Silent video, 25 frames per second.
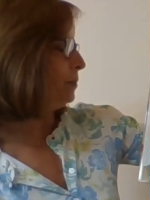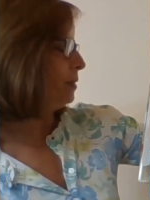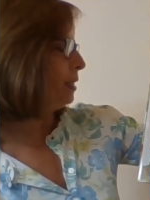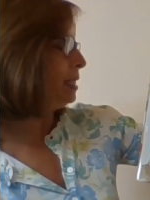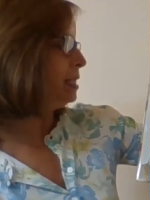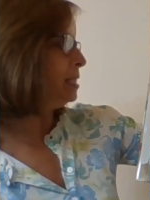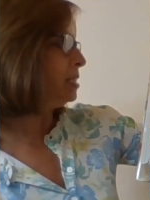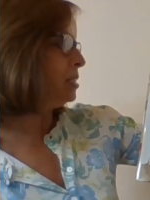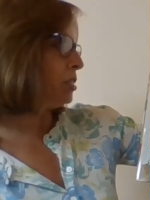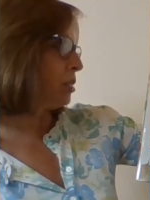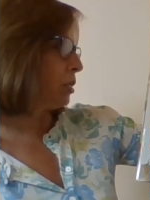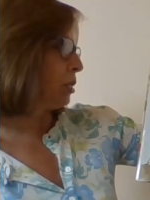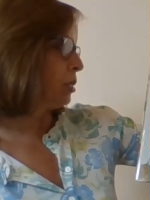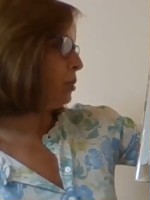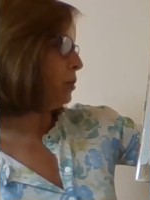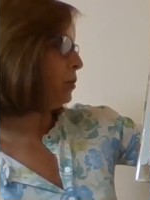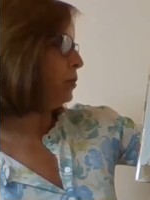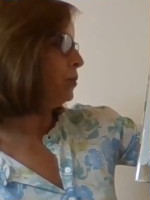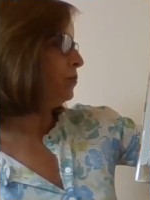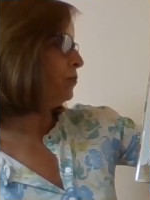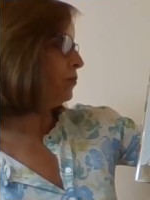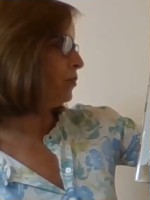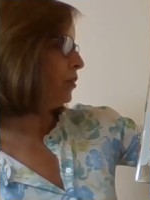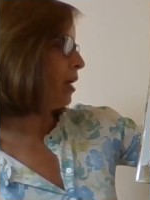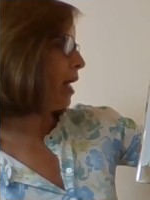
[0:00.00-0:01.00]
It is
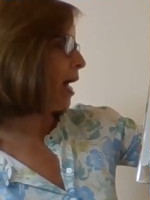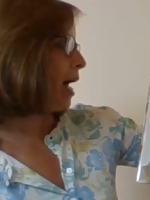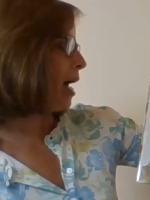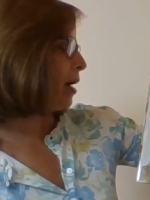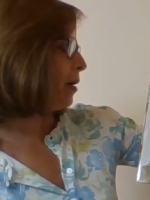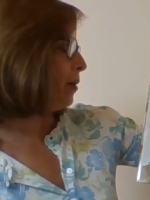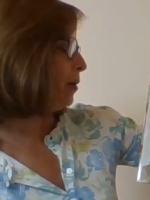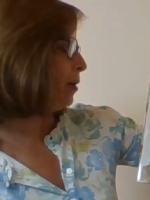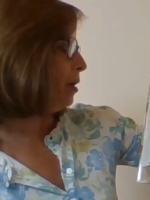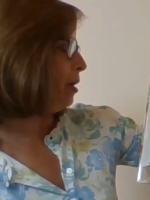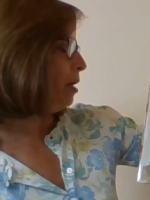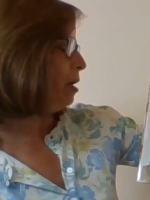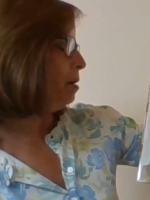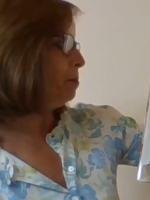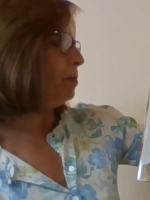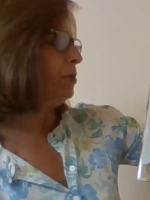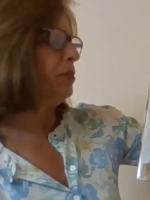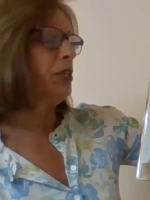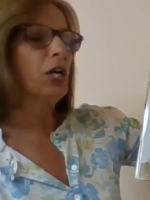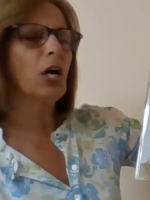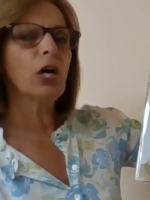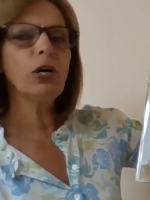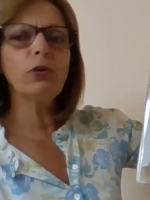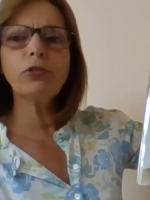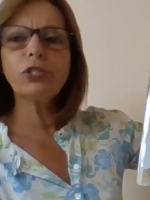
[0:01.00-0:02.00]
secure for now, but
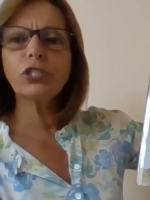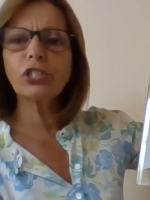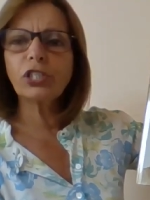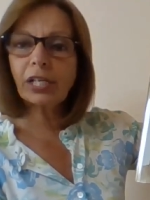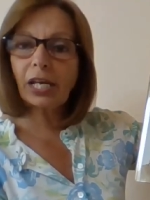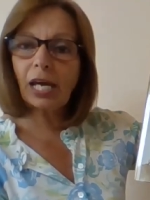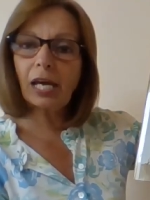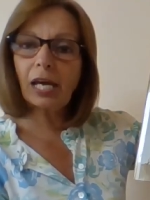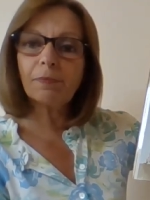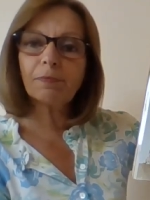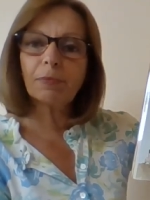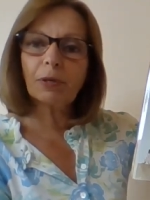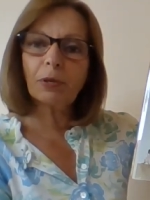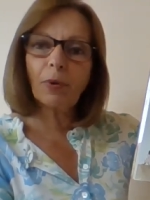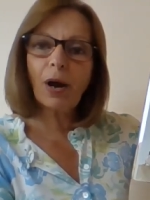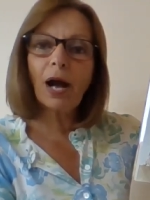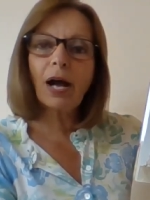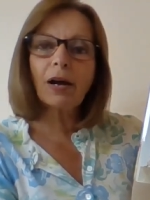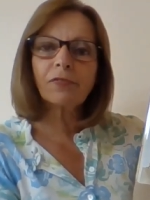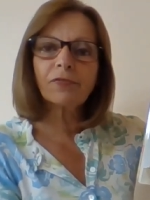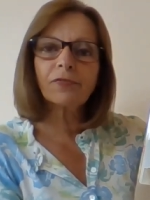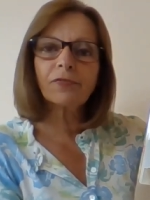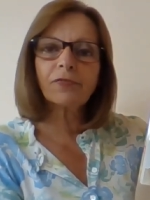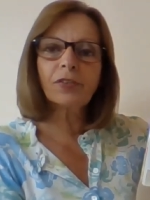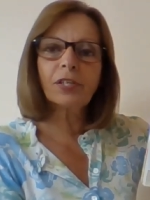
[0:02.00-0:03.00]
the ocean can be
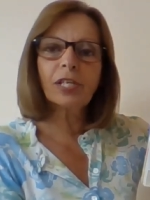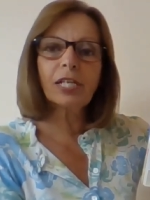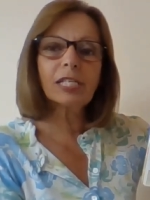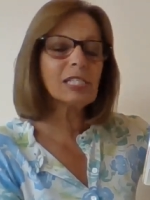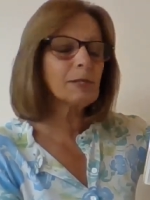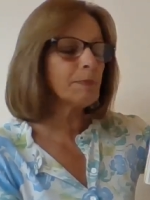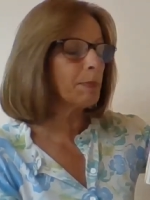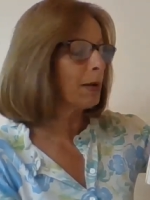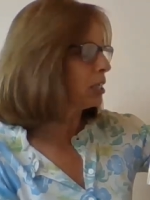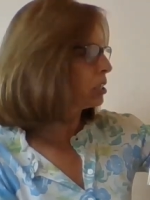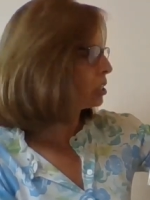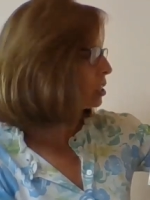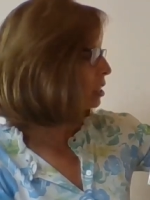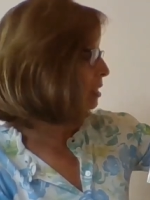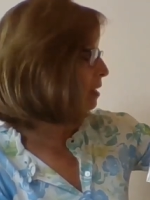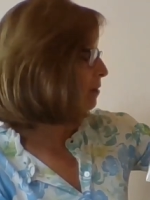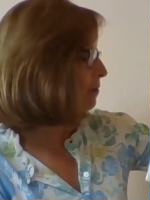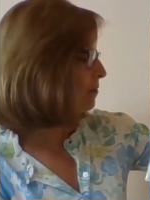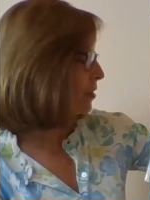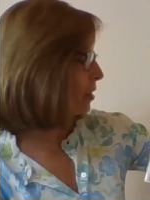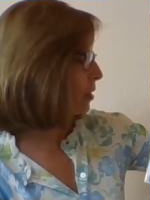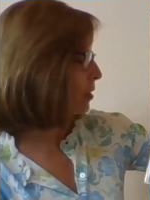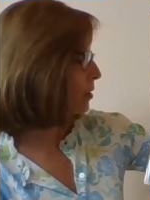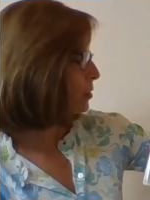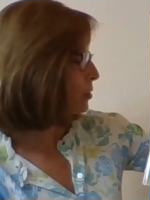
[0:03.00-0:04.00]
rough, especially
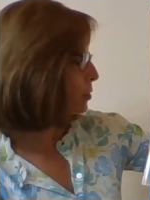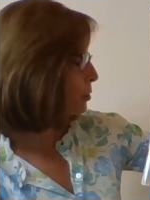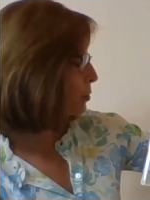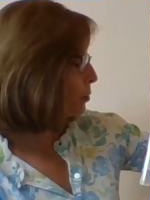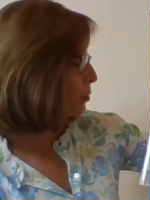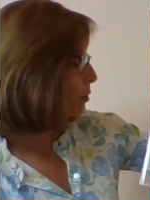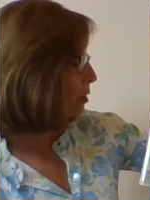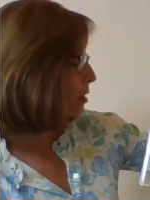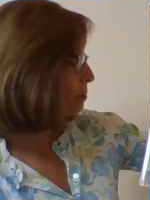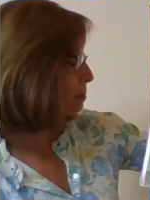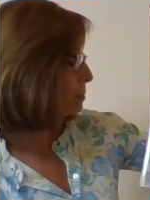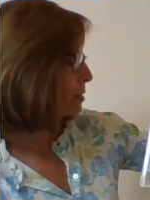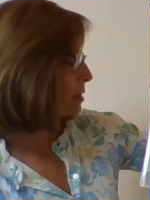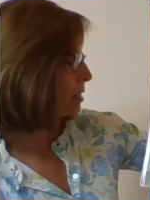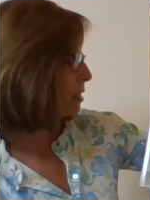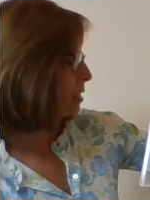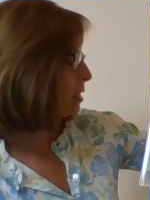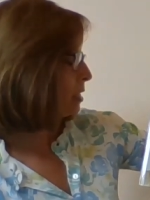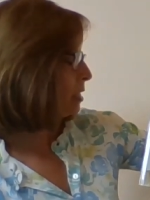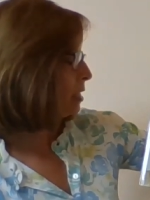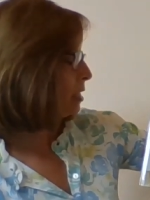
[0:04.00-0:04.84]
if there are storms.